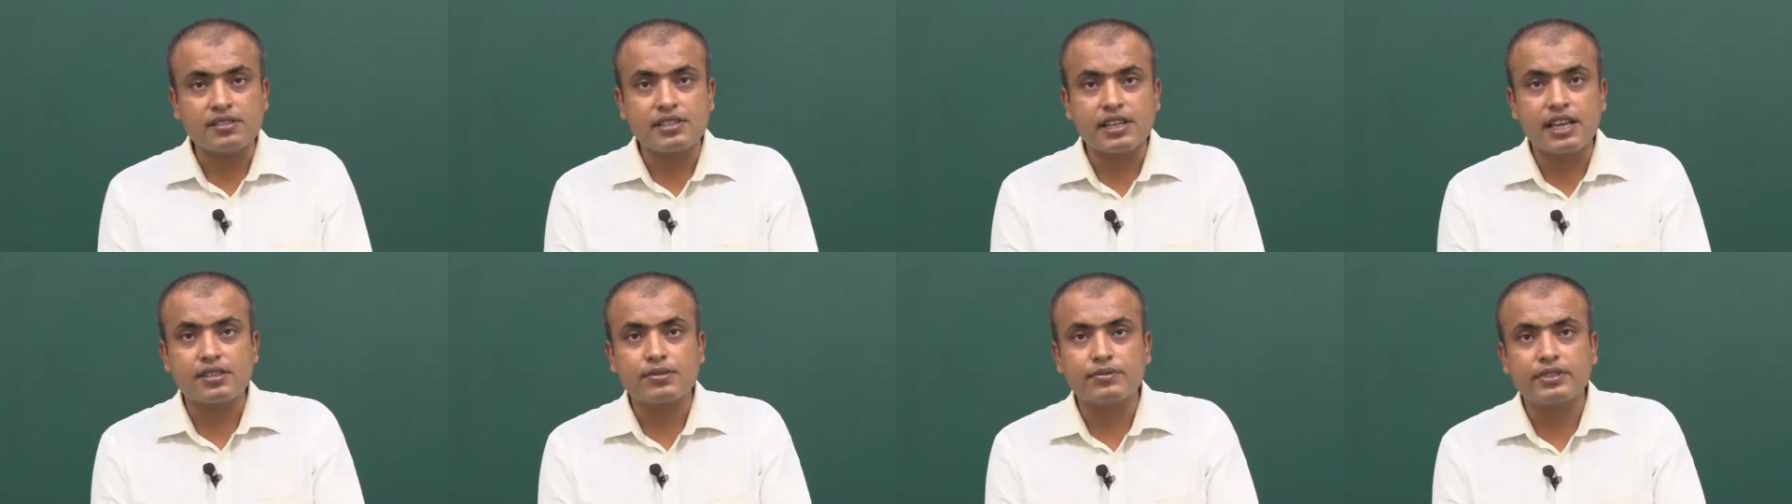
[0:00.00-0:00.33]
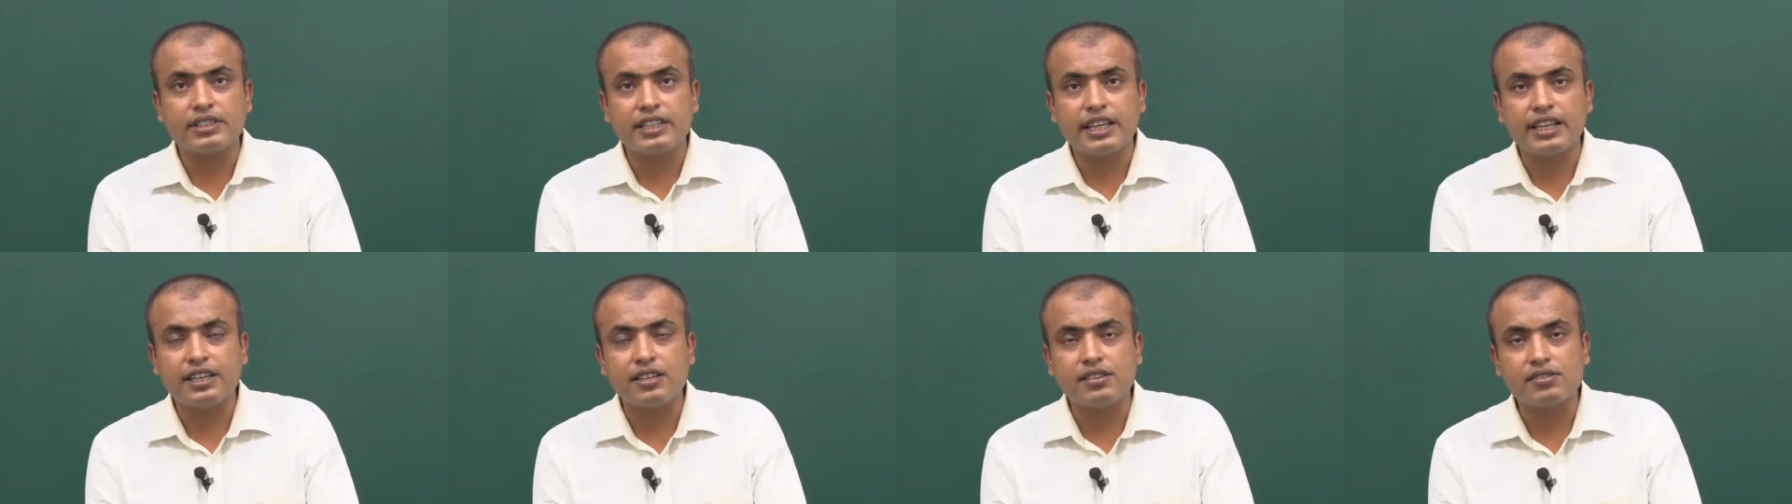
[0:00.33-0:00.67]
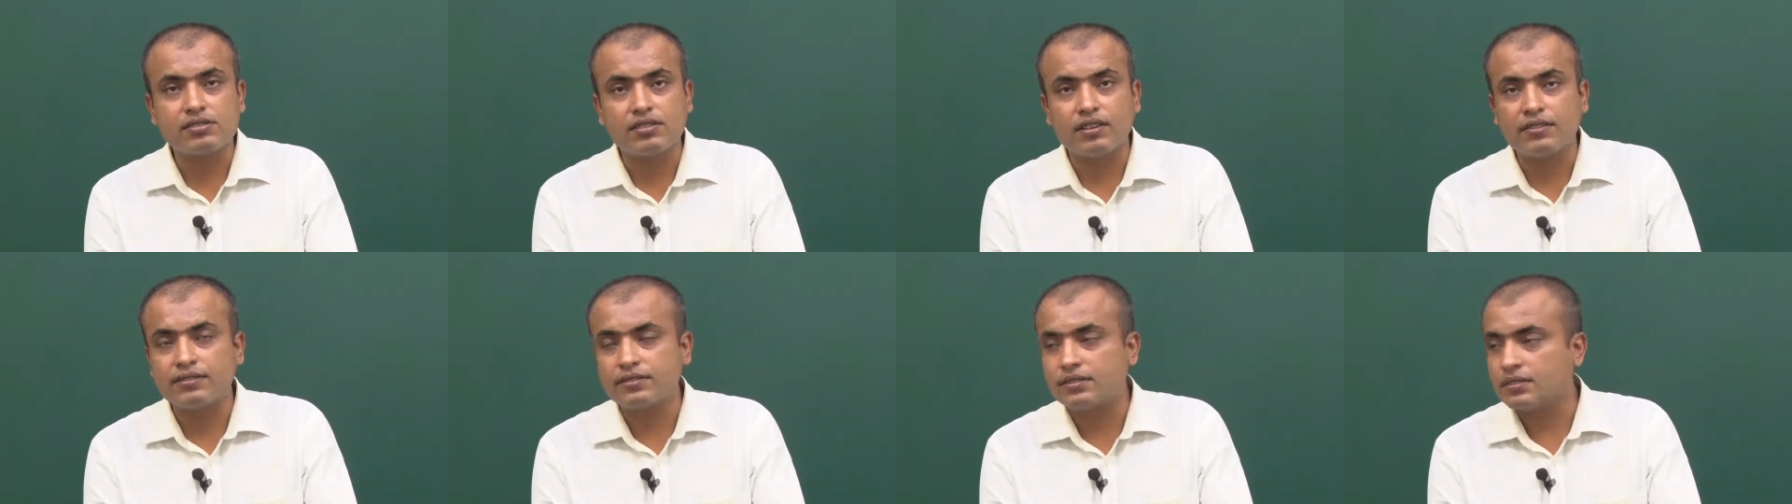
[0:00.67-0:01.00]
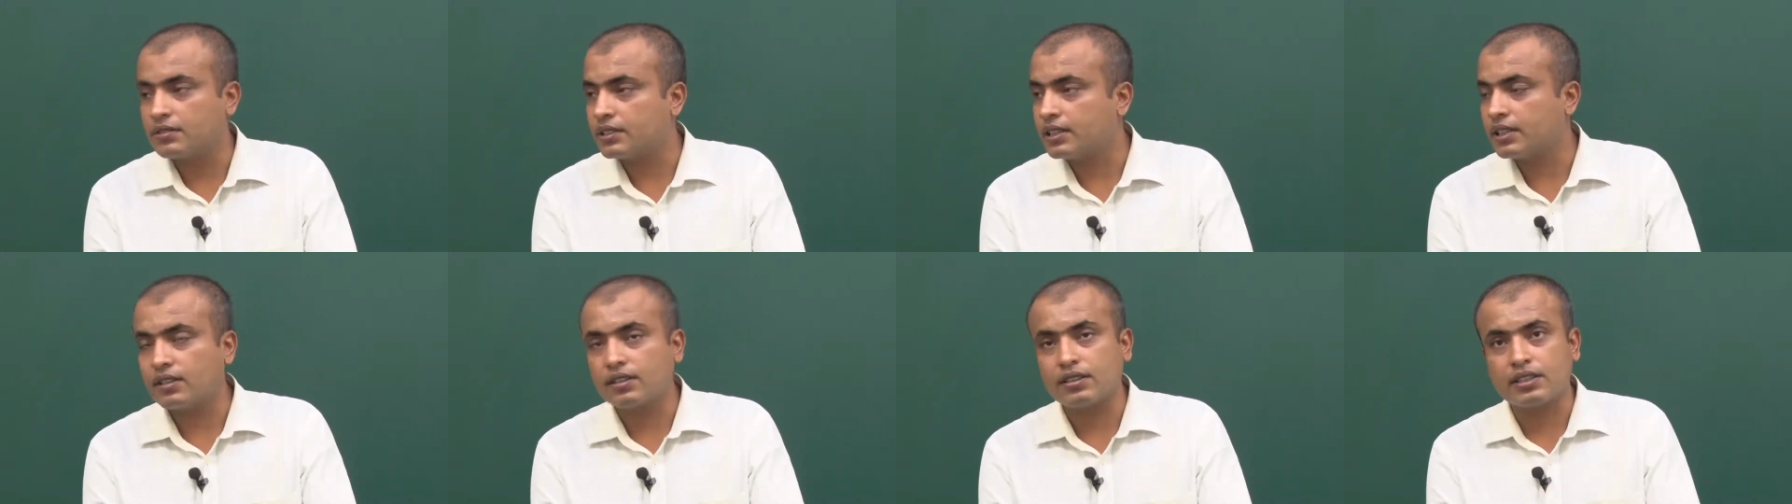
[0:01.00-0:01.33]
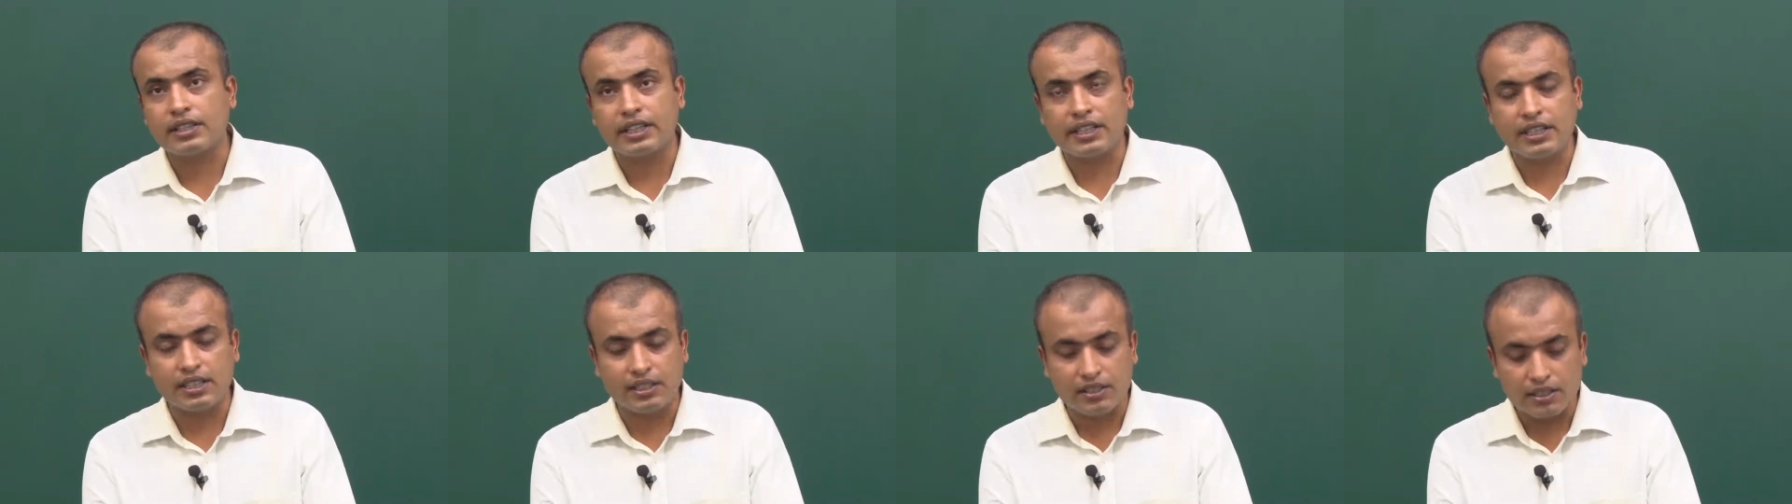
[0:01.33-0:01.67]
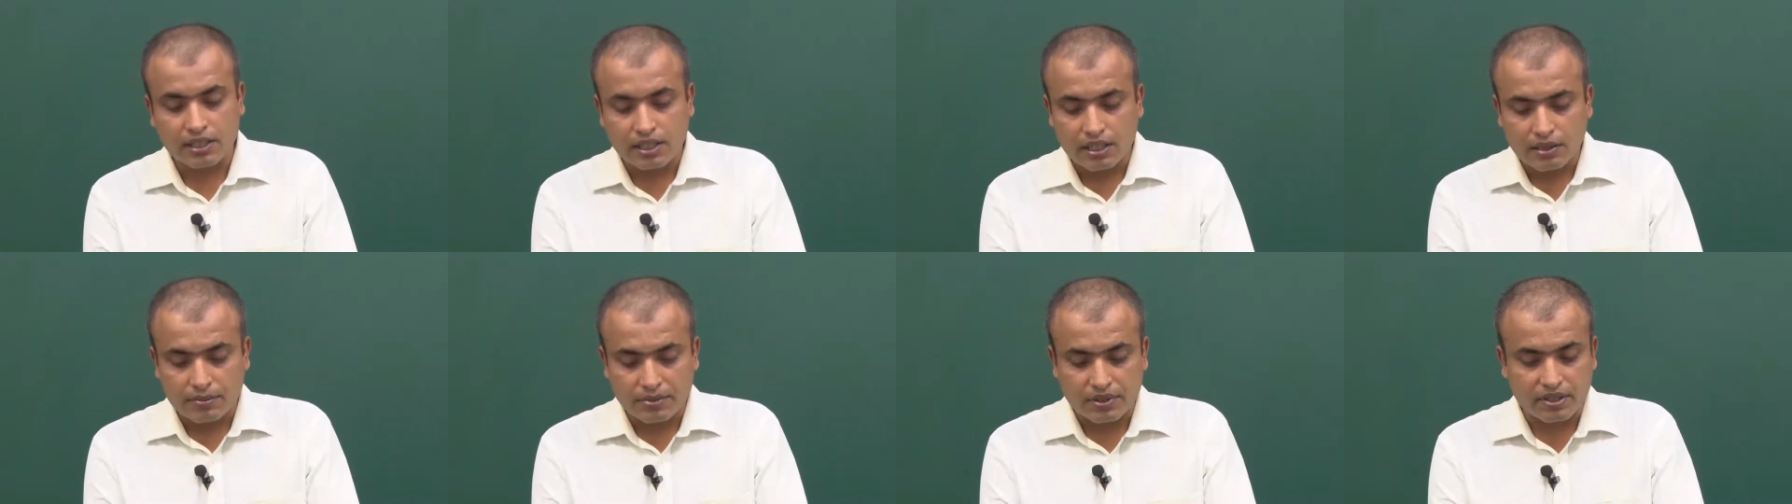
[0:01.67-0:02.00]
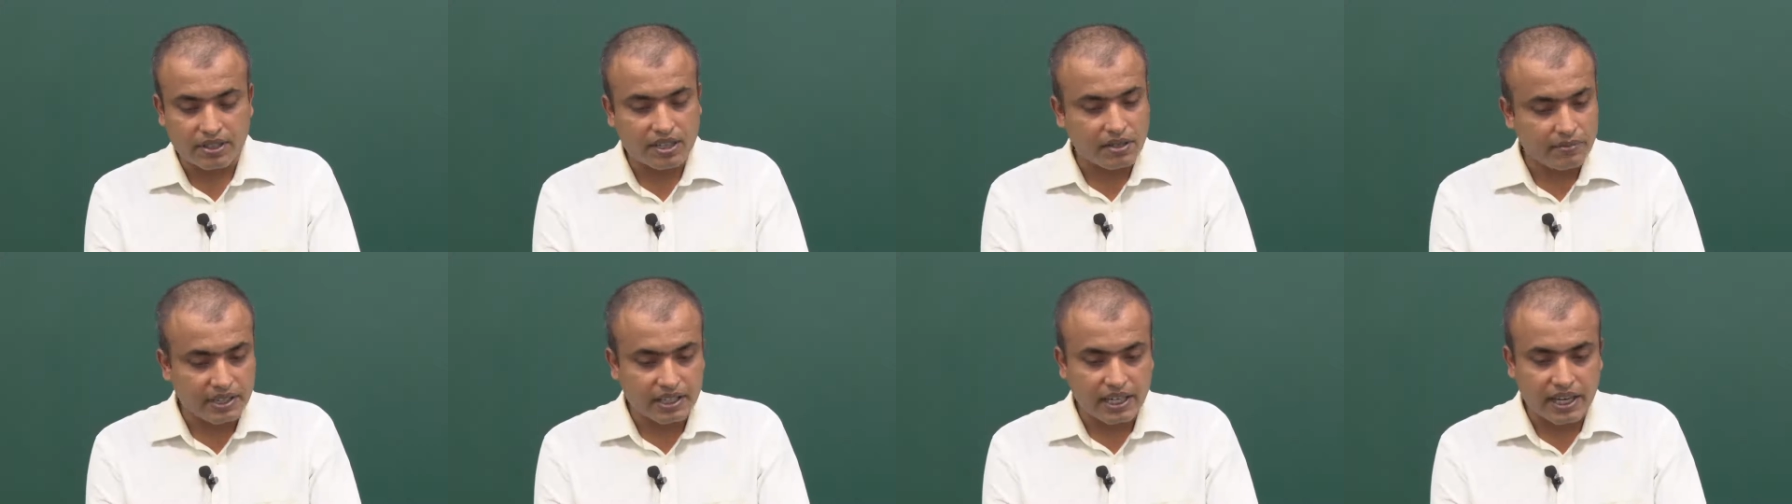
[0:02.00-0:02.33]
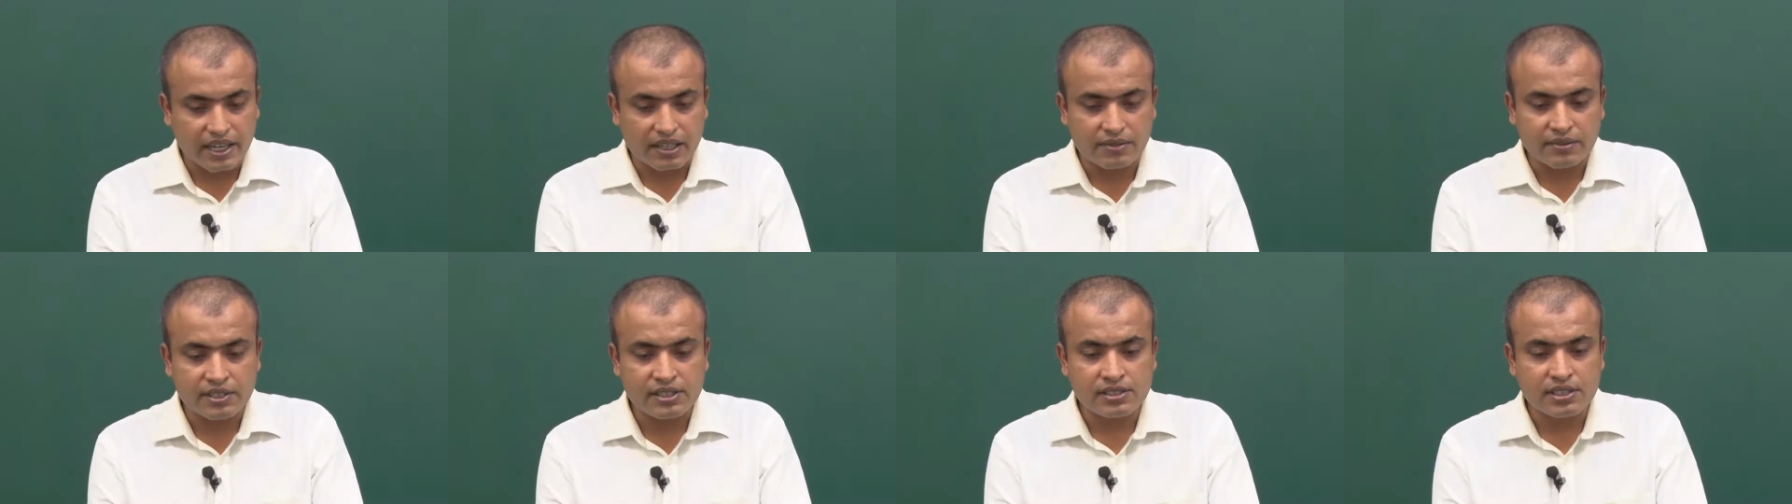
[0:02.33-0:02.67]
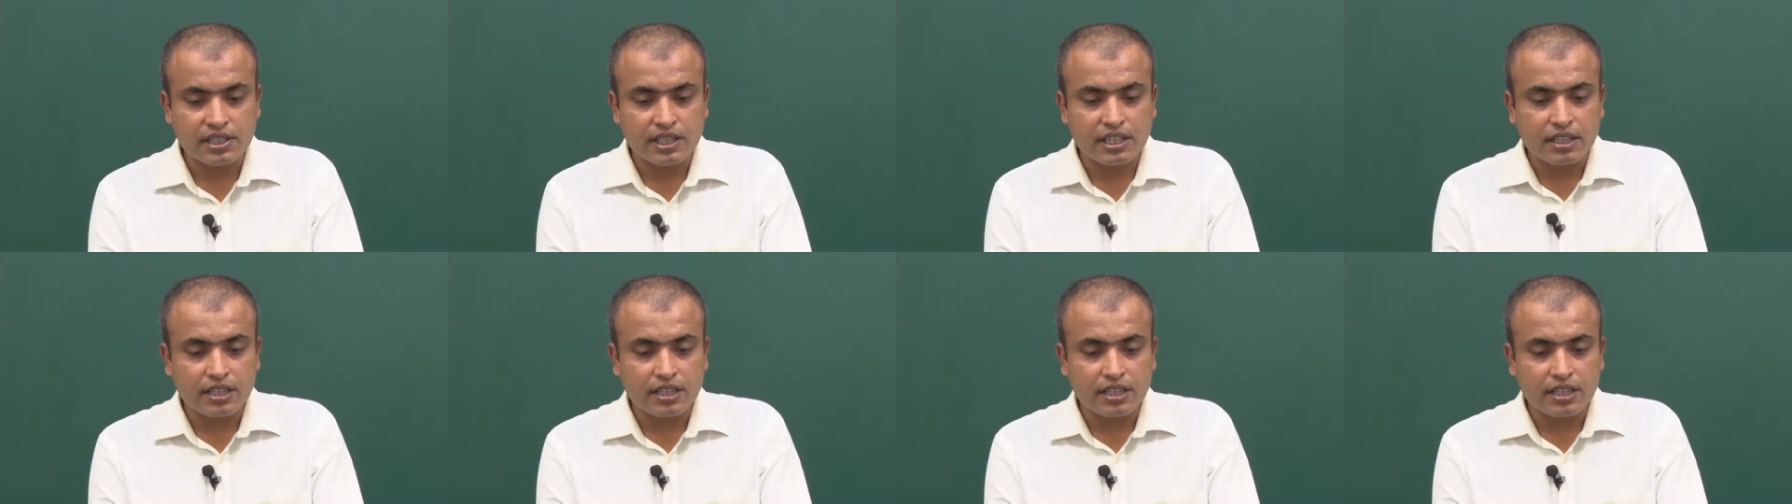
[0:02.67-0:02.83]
as with any software or any programming language,